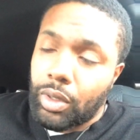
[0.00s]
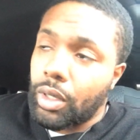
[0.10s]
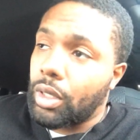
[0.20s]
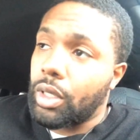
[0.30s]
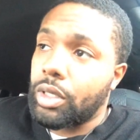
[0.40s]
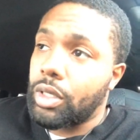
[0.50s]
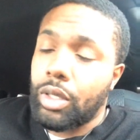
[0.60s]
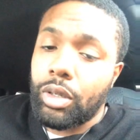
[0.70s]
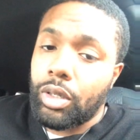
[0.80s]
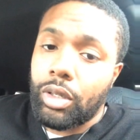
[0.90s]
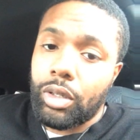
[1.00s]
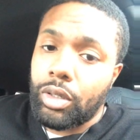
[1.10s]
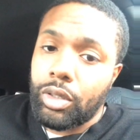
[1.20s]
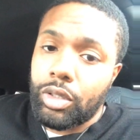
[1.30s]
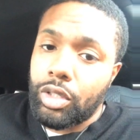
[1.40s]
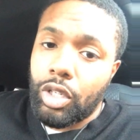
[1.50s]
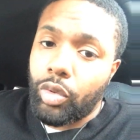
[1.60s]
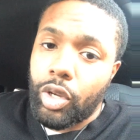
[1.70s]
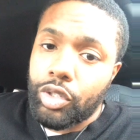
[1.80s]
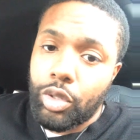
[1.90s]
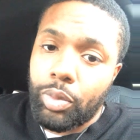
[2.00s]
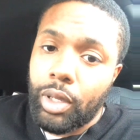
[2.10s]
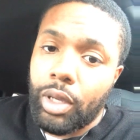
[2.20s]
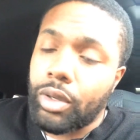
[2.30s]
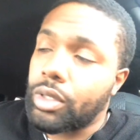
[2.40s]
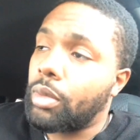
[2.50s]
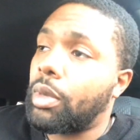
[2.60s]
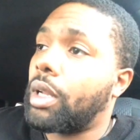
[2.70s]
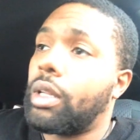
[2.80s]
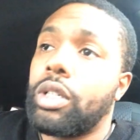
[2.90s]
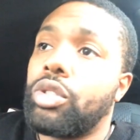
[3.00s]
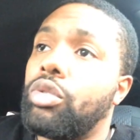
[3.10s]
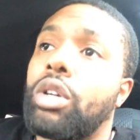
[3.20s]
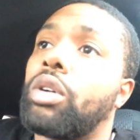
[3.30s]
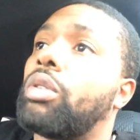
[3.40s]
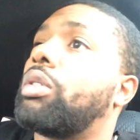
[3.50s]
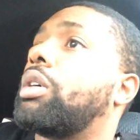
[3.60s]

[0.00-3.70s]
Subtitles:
And this is the generational player, somebody that you know,